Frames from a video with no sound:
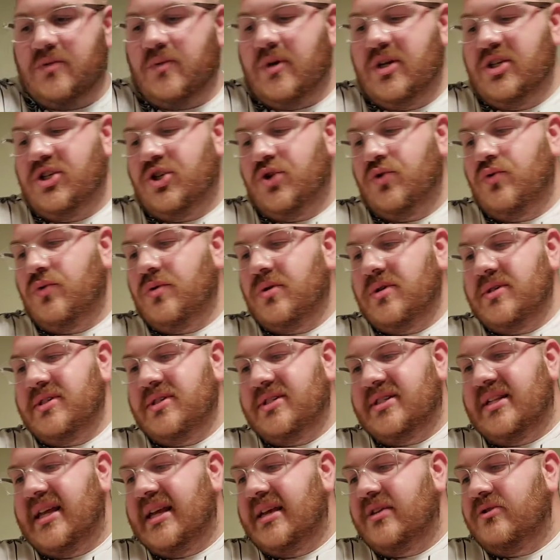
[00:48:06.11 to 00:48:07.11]
That's why
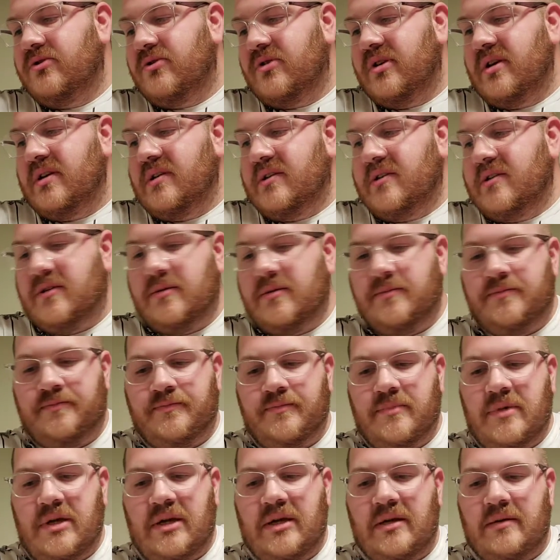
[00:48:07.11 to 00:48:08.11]
Juul is dangerous.